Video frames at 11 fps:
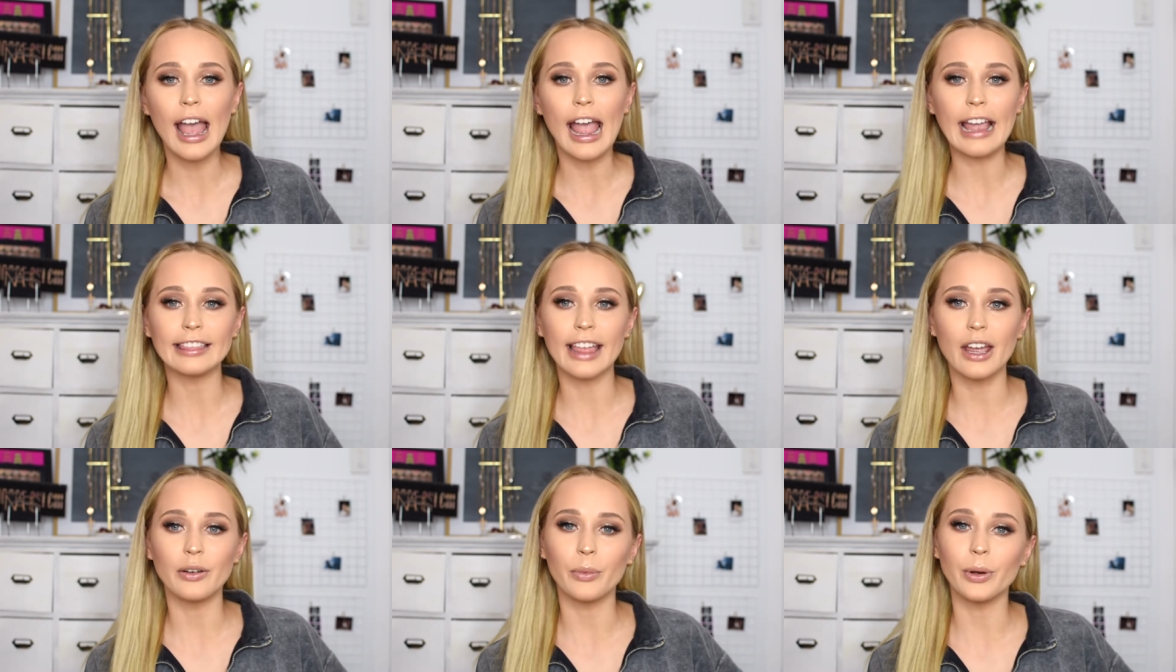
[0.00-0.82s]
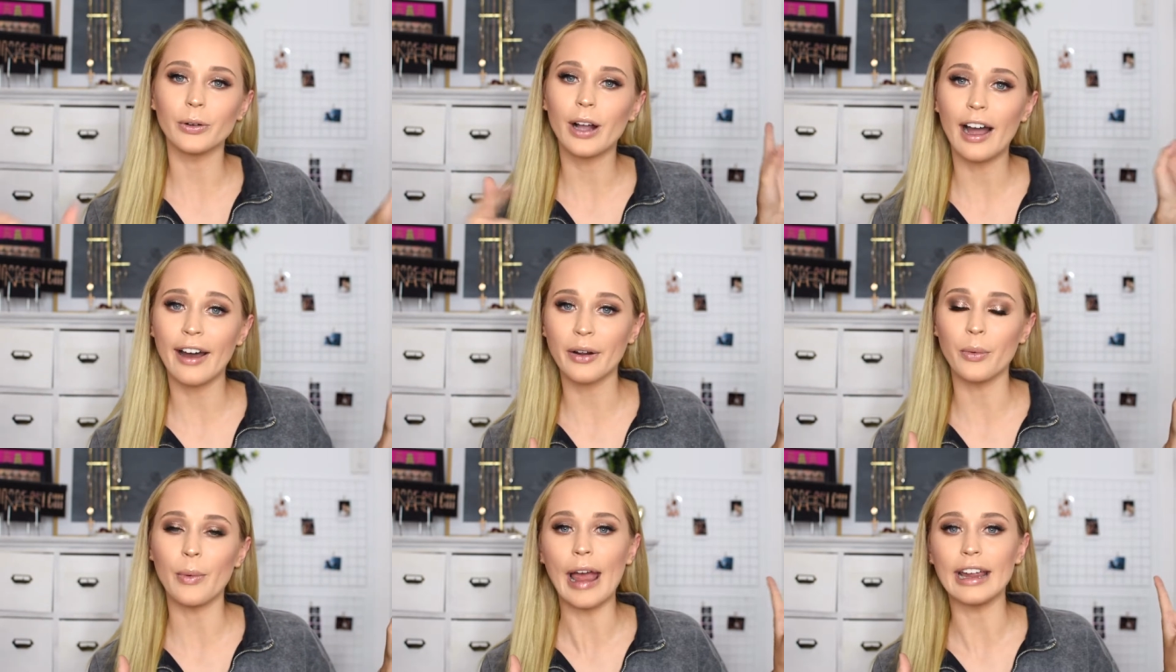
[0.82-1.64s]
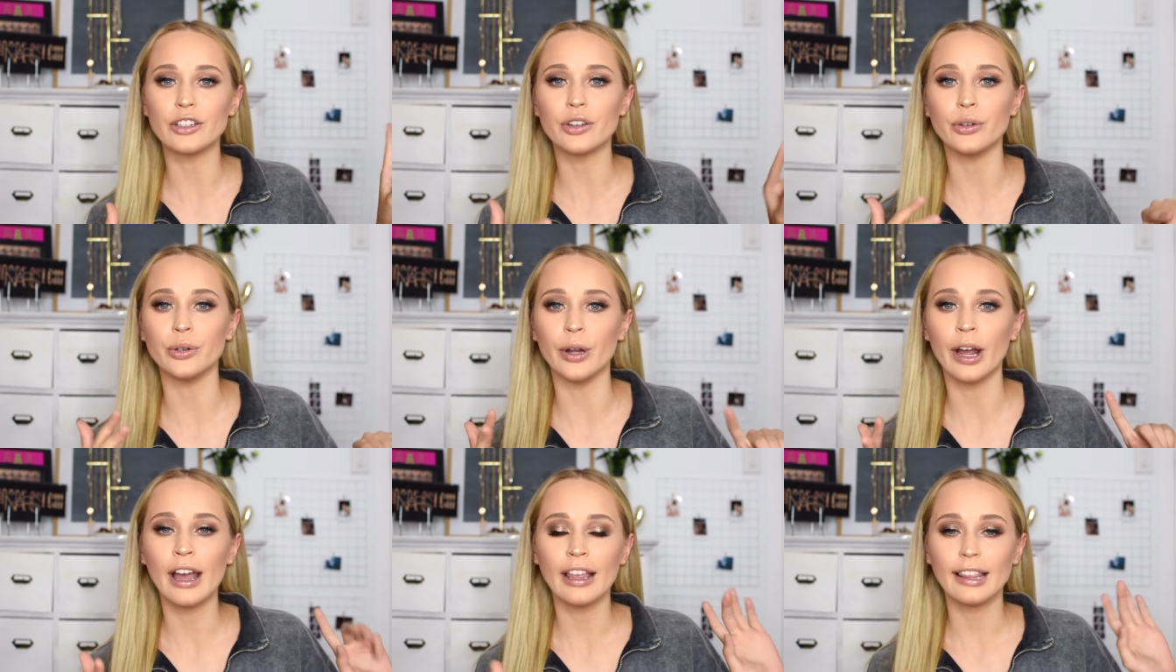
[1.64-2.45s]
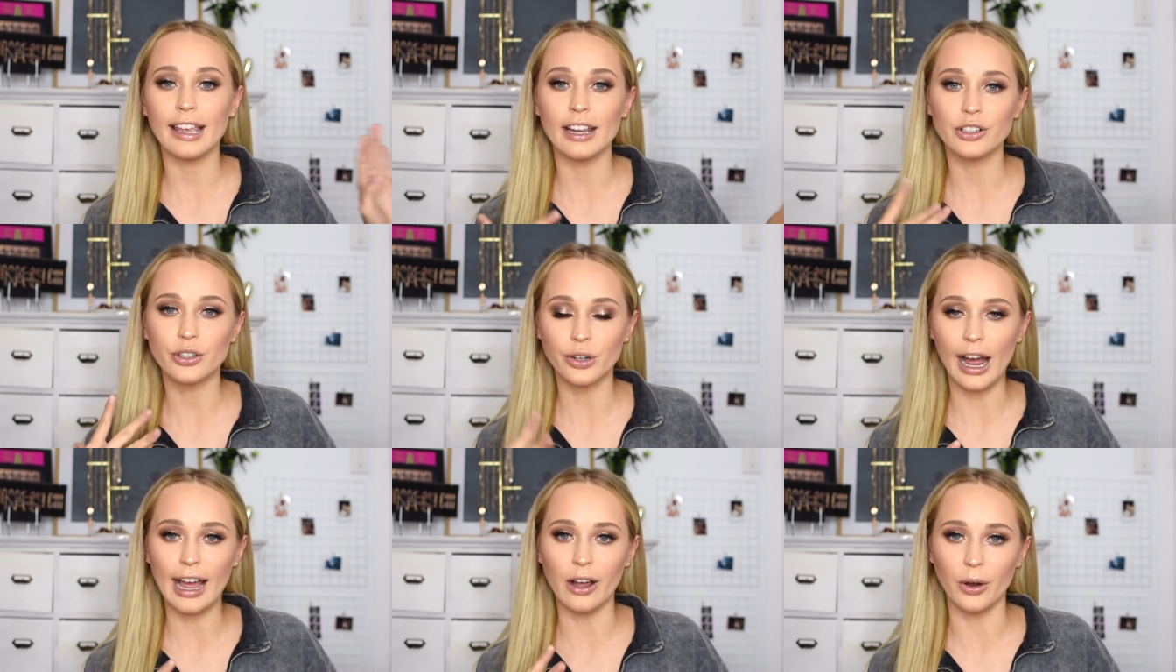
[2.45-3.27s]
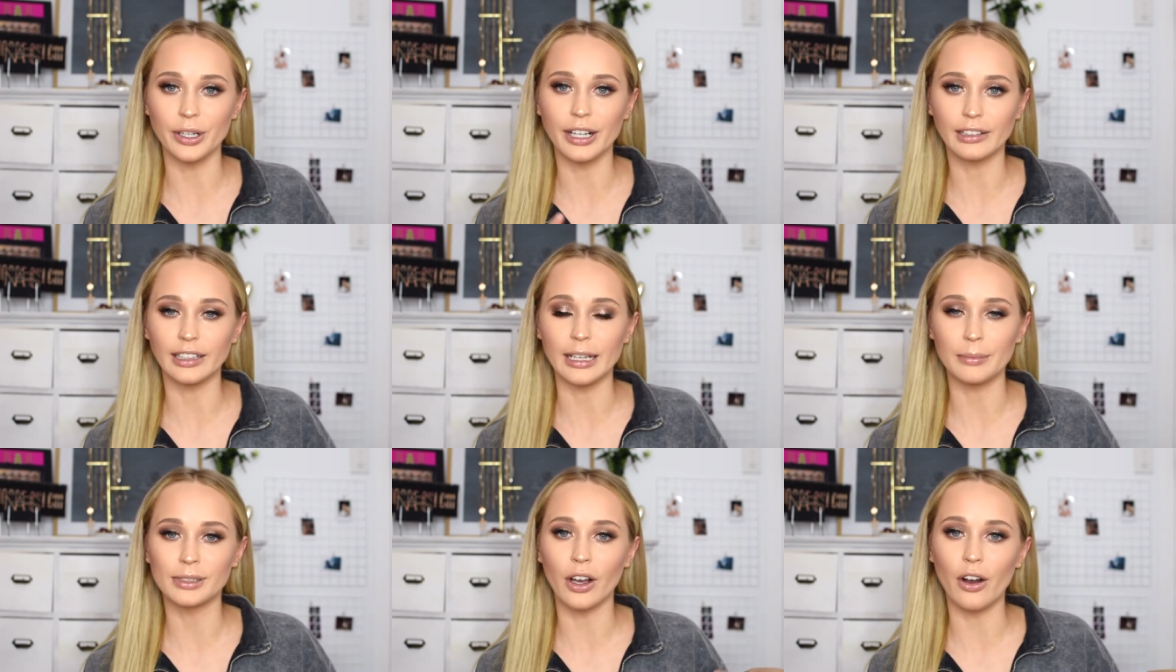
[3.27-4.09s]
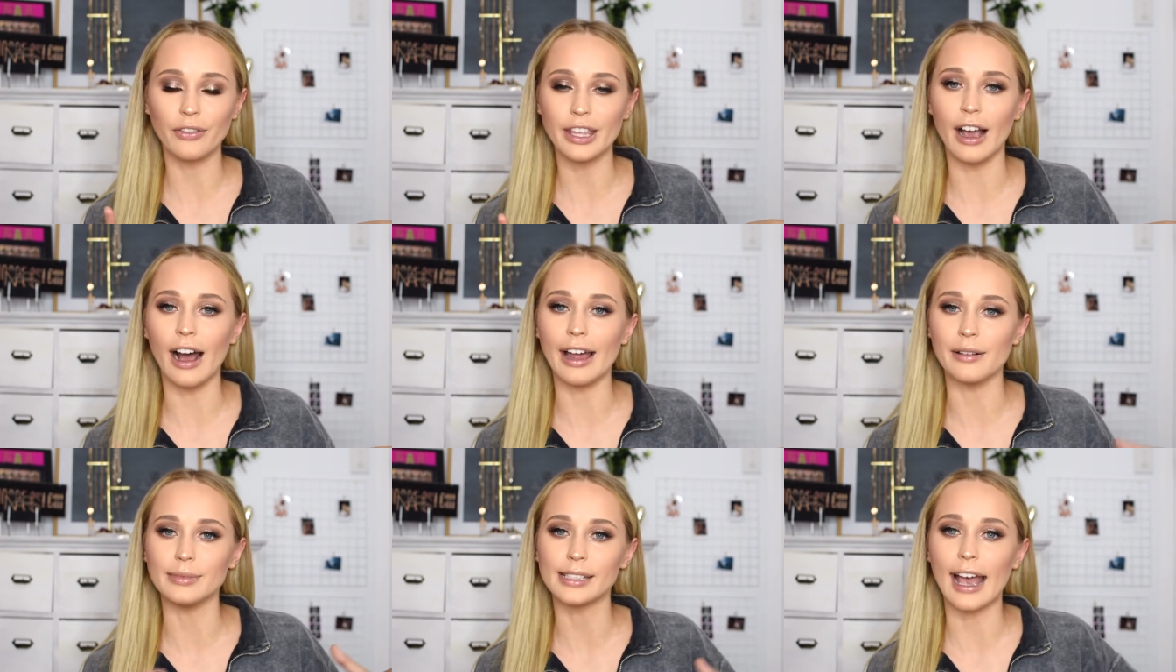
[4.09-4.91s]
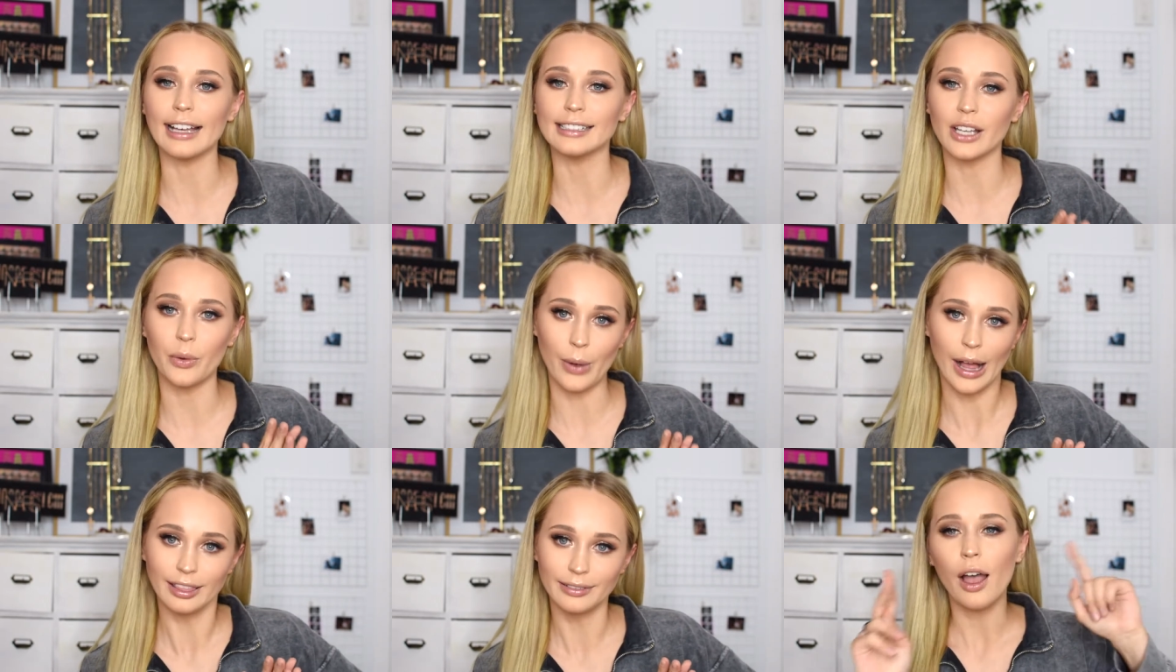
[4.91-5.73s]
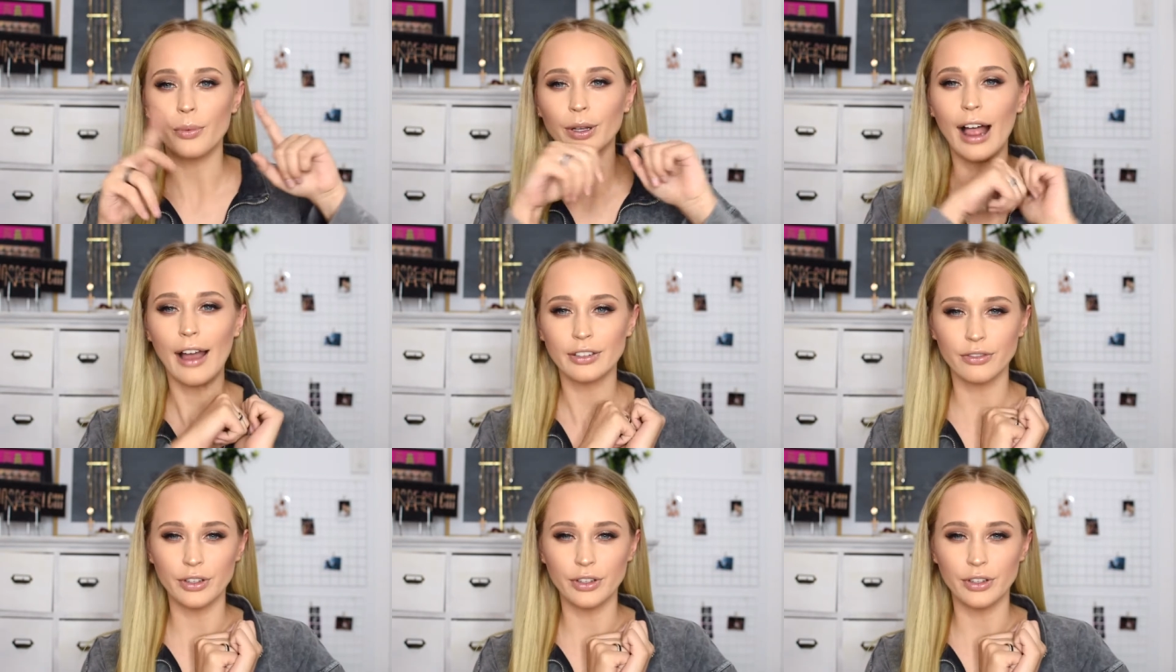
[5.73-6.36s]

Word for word: and then we'll cut away to the try on clips of the items as well. I will have to